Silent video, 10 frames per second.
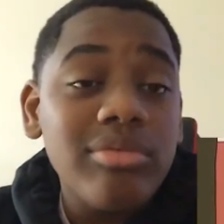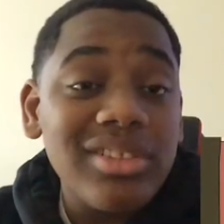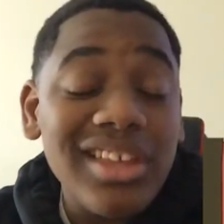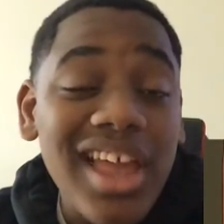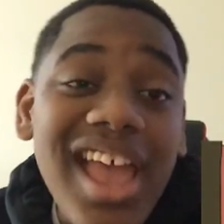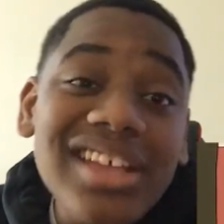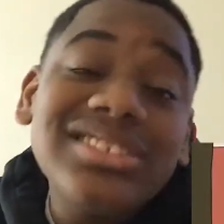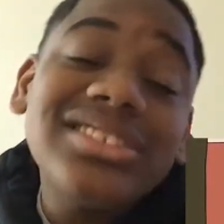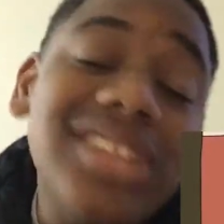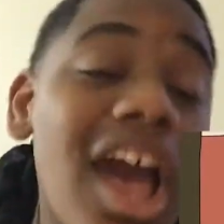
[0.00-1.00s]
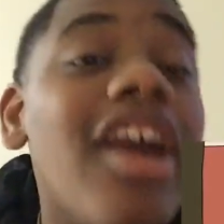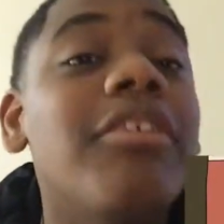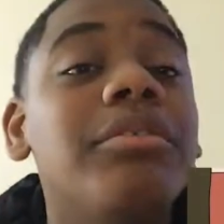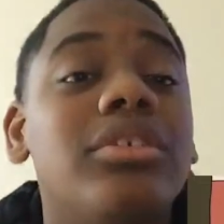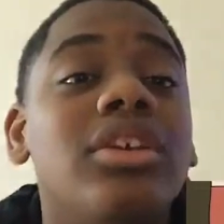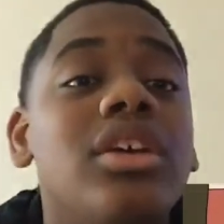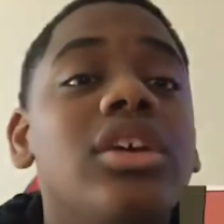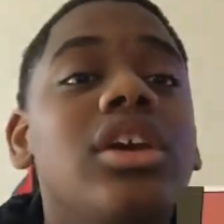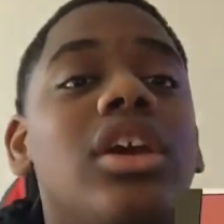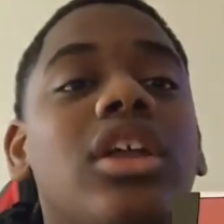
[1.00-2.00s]
That's tough.
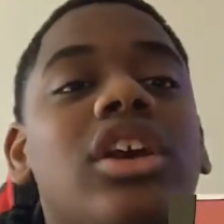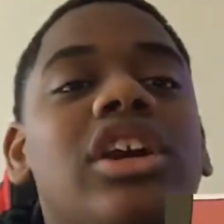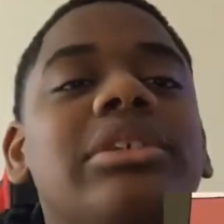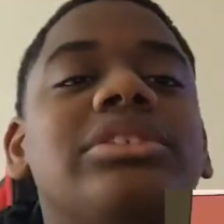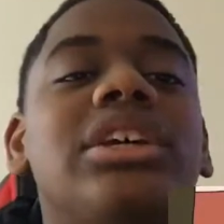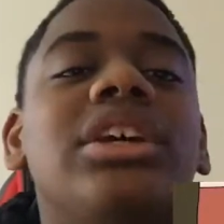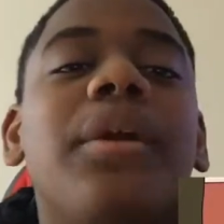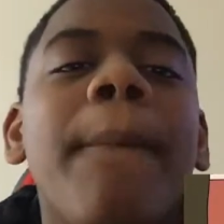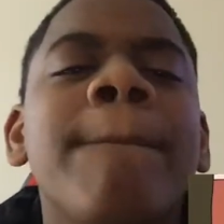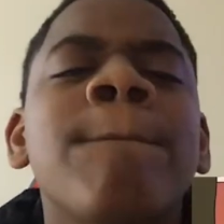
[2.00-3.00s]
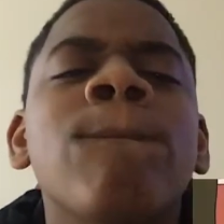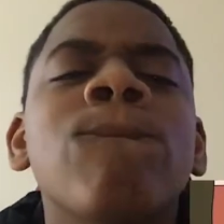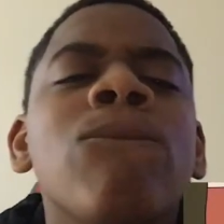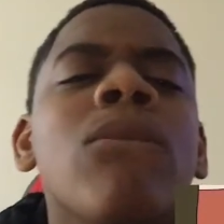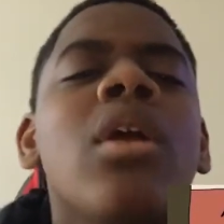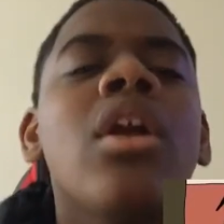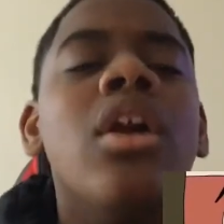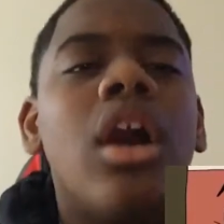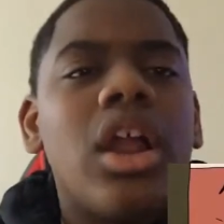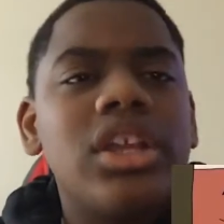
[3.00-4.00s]
You know what I'm saying?
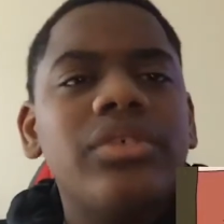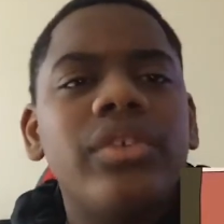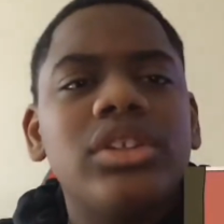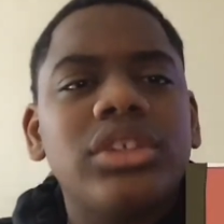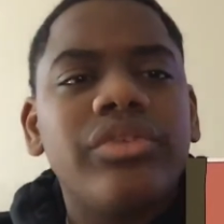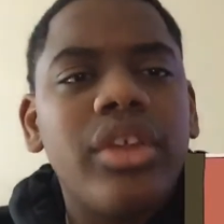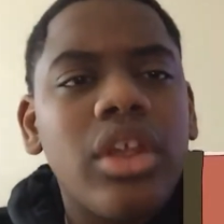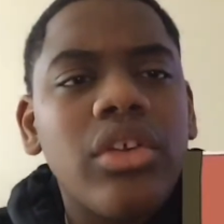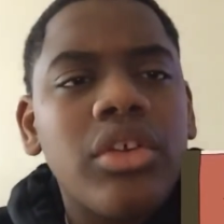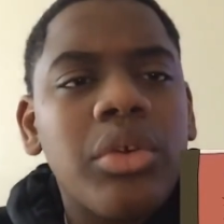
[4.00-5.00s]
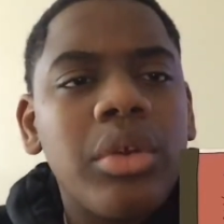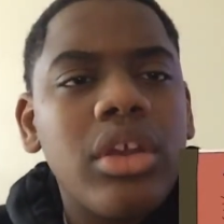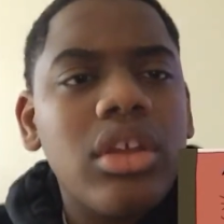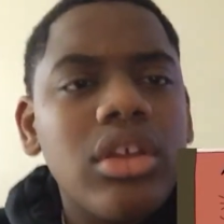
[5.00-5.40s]
Alright, let's finish this video real quick.